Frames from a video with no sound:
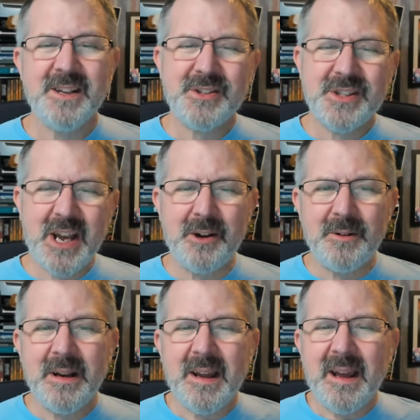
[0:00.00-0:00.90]
So,
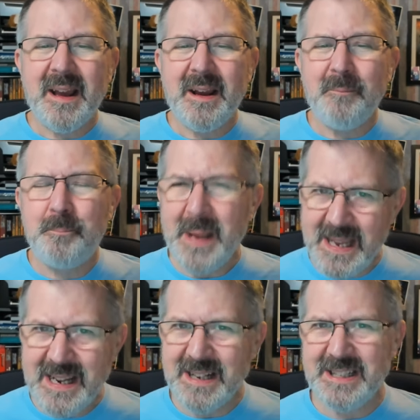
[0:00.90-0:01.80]

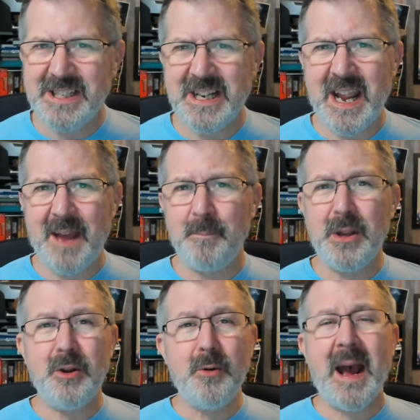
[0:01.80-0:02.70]
being a GM,
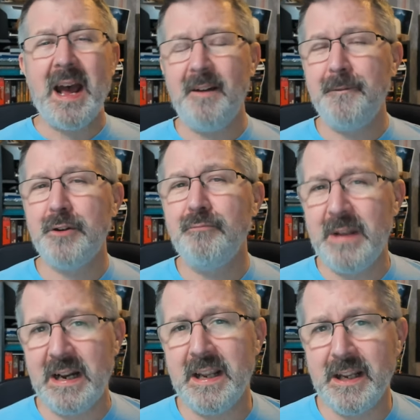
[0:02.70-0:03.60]
you have to
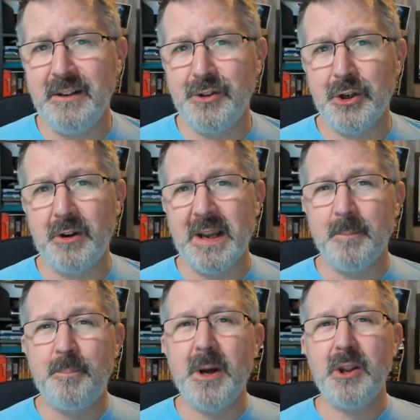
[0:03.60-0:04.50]
really enjoy
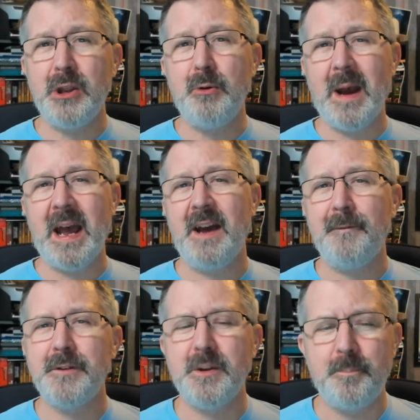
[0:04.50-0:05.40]
it, but you
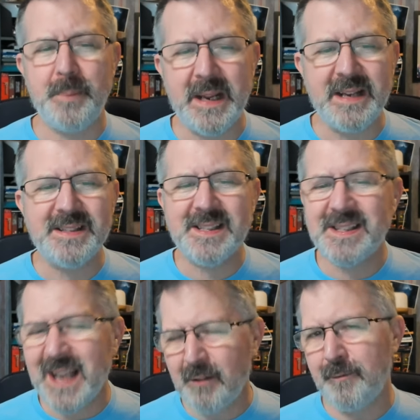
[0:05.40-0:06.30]
have to be
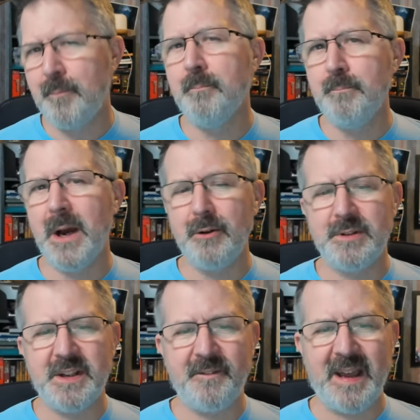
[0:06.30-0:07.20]
self
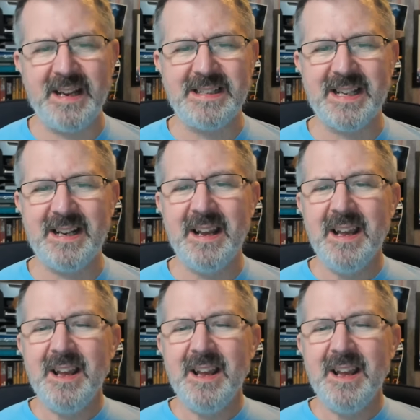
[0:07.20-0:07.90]
motivated.